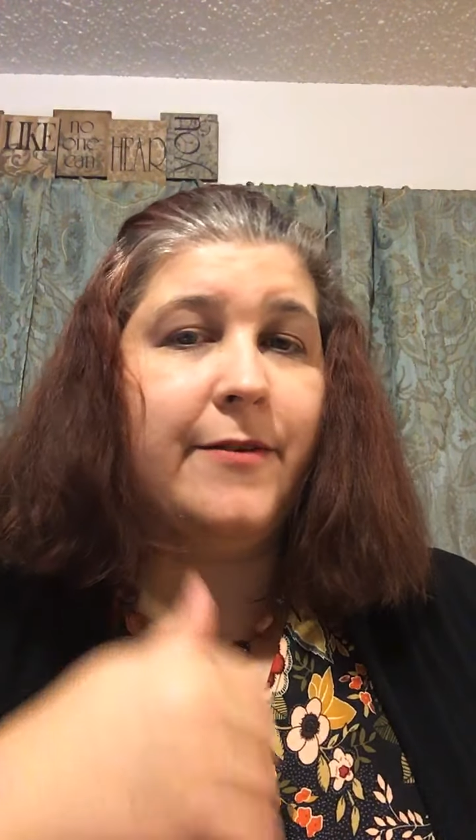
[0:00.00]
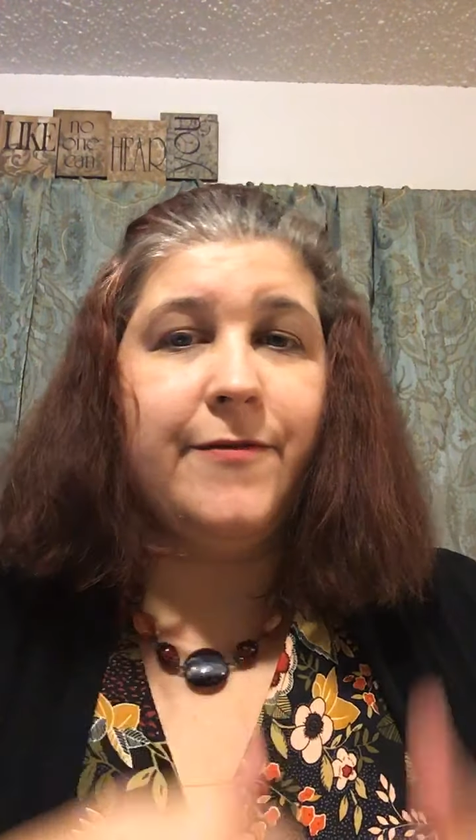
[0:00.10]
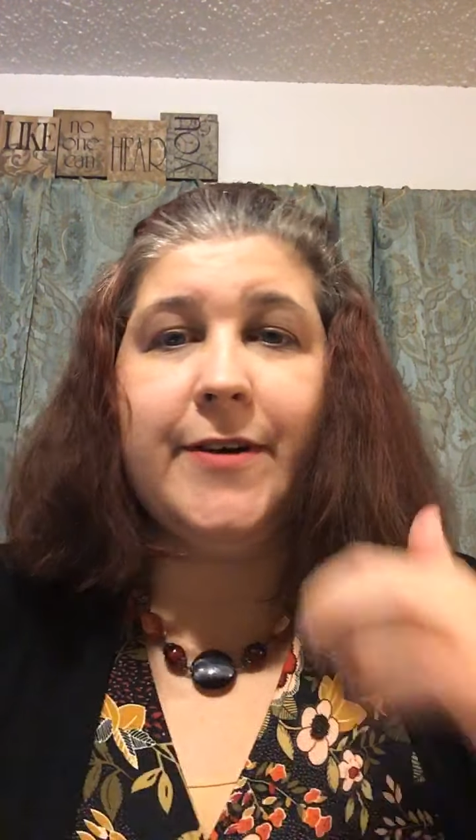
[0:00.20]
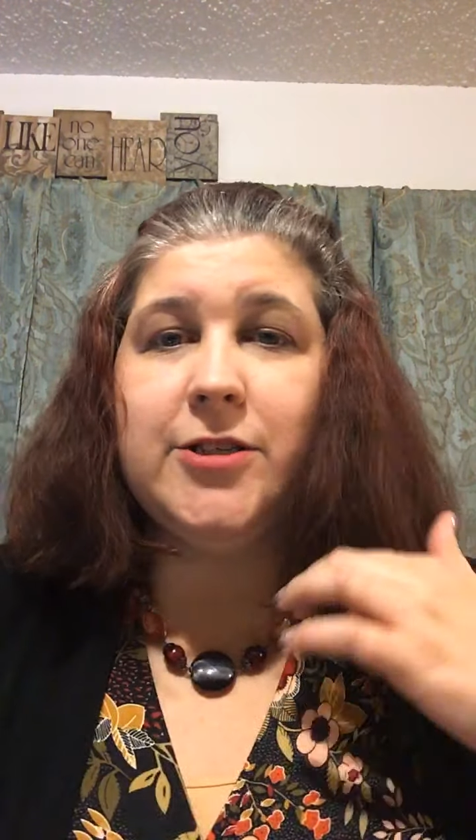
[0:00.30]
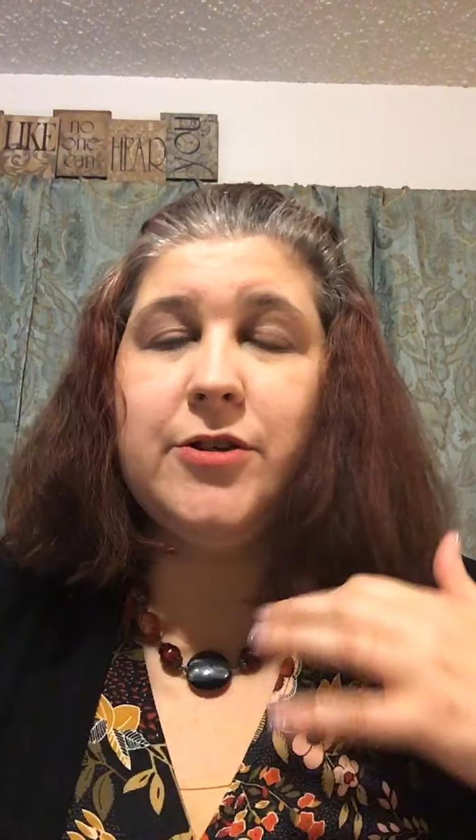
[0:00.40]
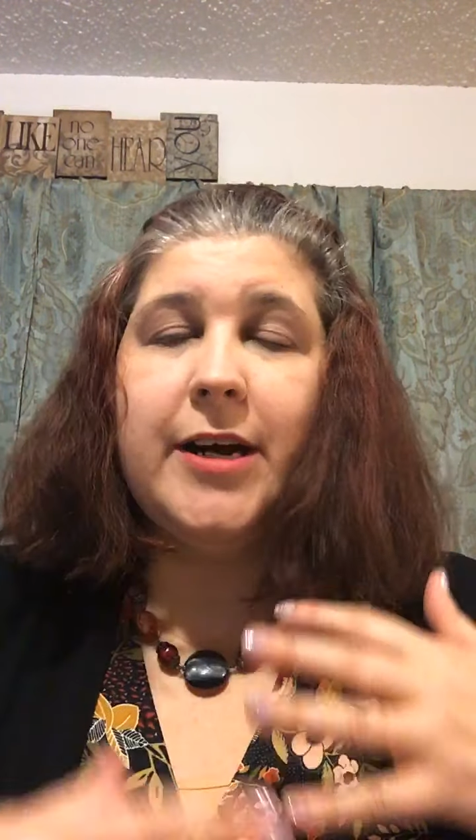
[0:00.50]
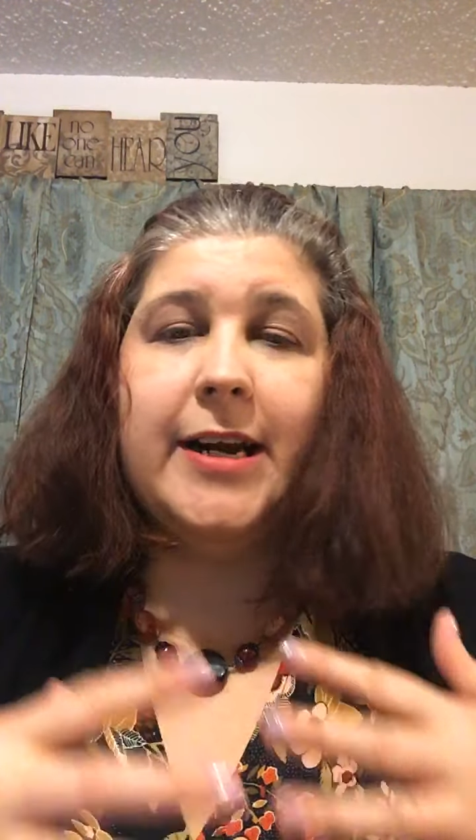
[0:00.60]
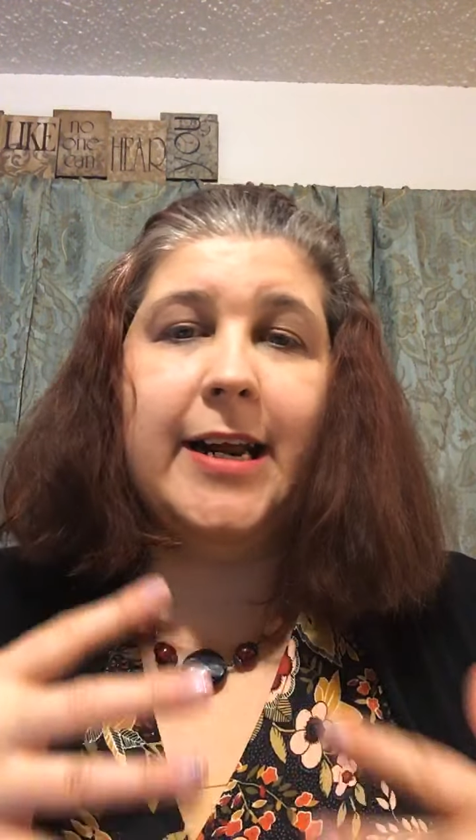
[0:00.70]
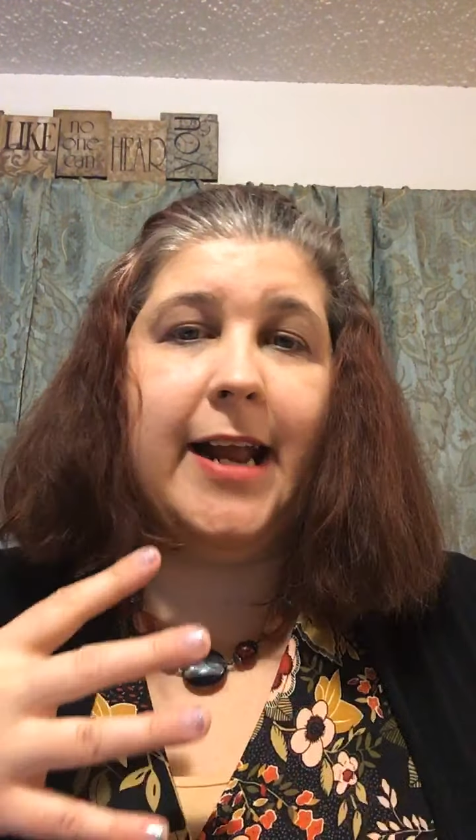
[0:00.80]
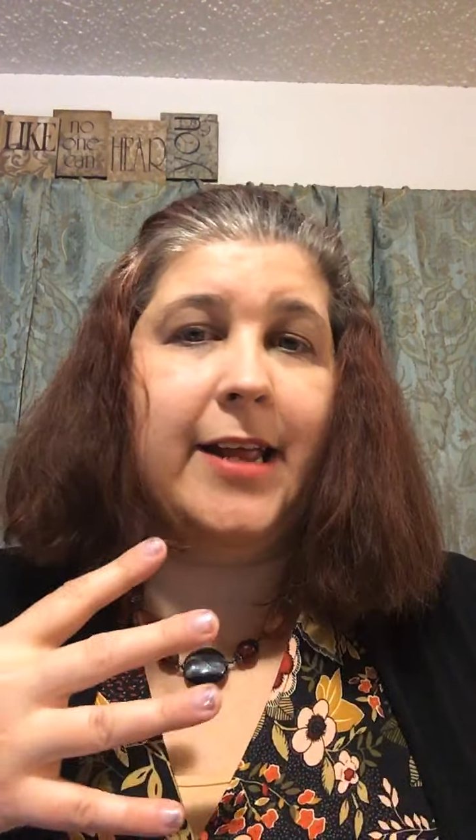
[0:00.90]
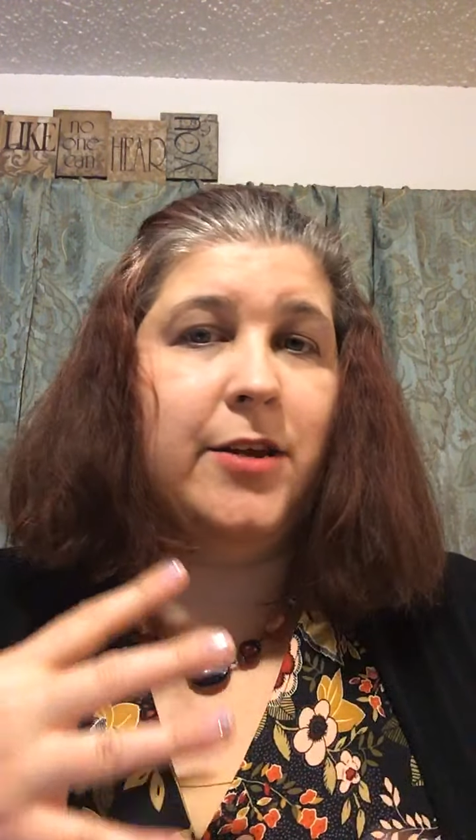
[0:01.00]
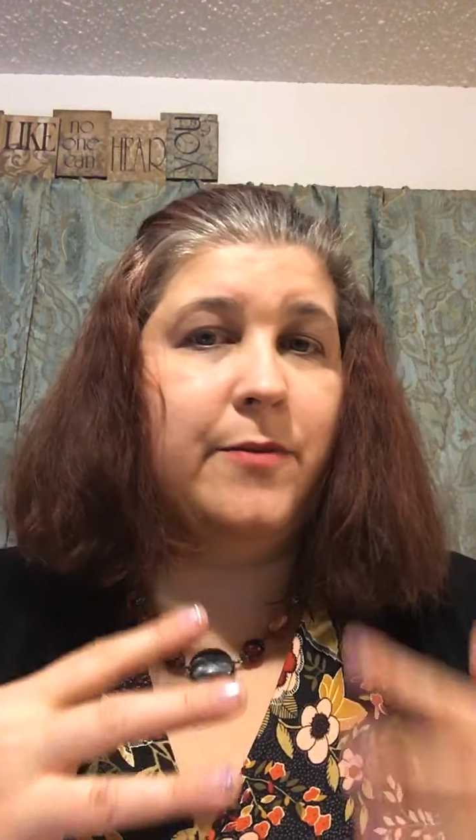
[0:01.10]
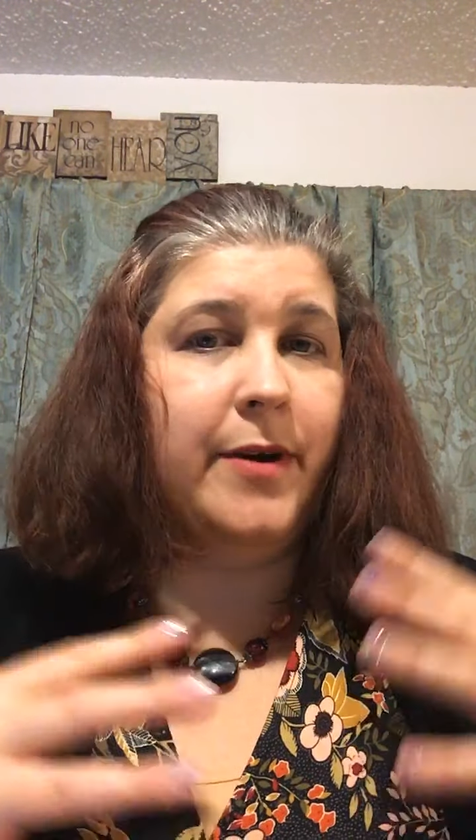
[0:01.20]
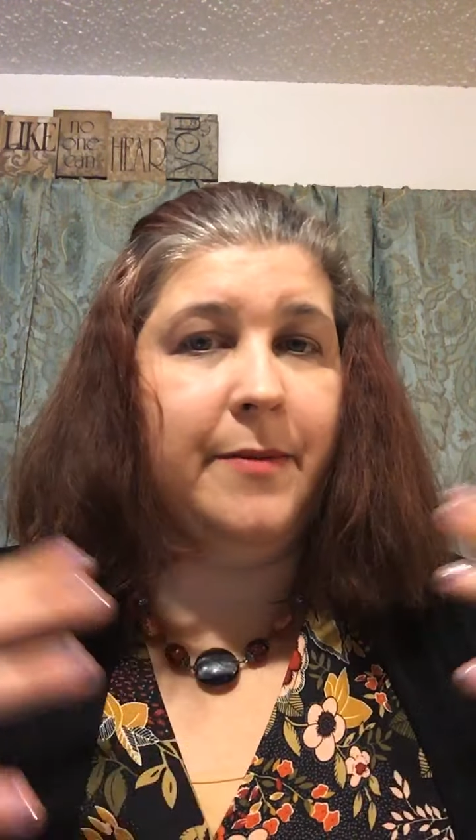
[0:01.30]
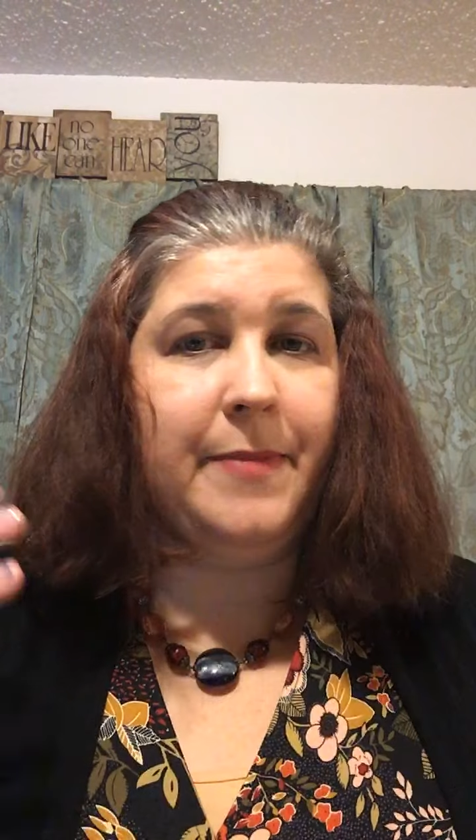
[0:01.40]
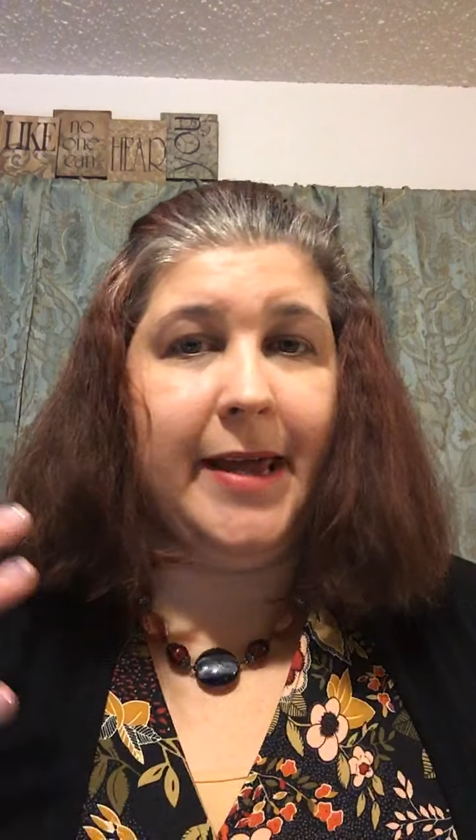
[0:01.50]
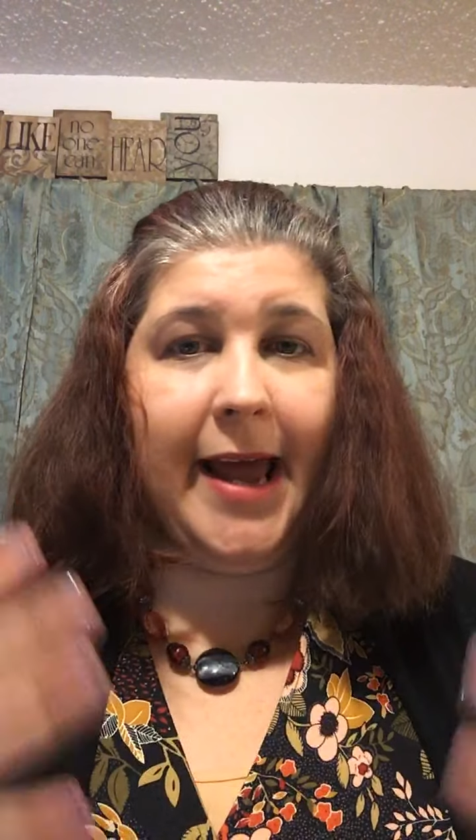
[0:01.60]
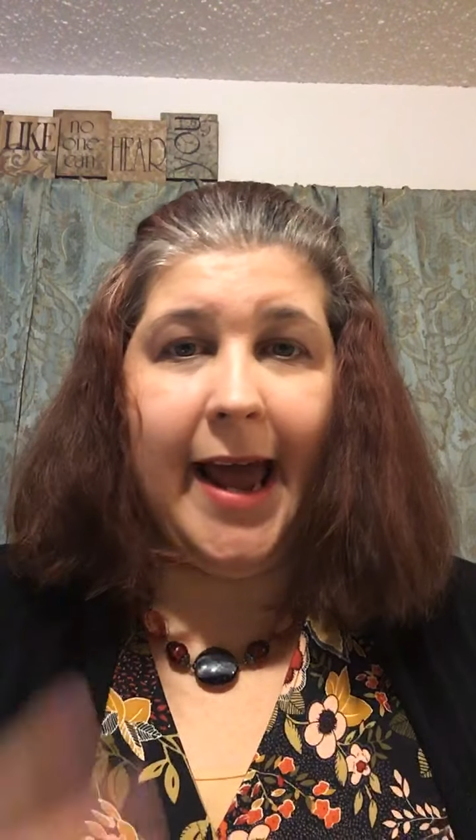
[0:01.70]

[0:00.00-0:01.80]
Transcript: and frustrated, and you want to be